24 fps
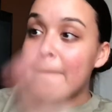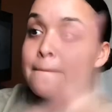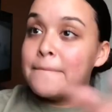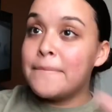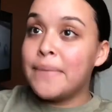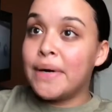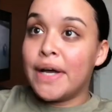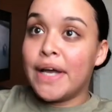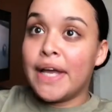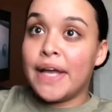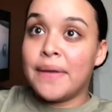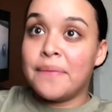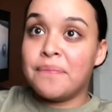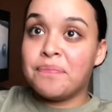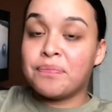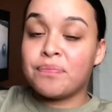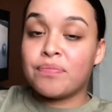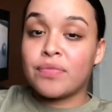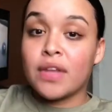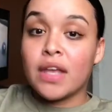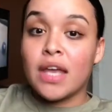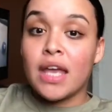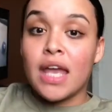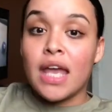But
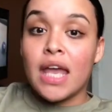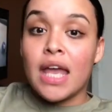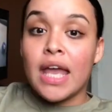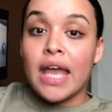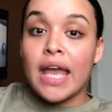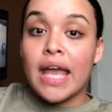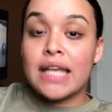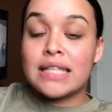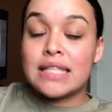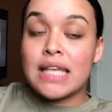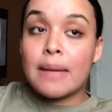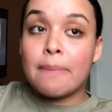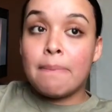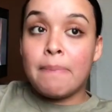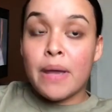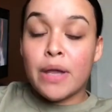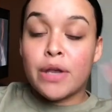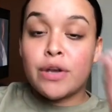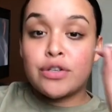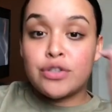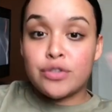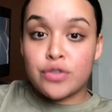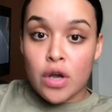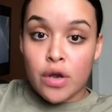it's like
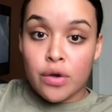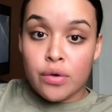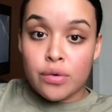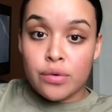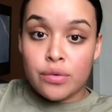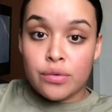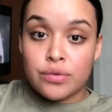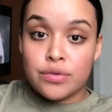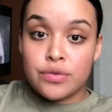pick your struggle.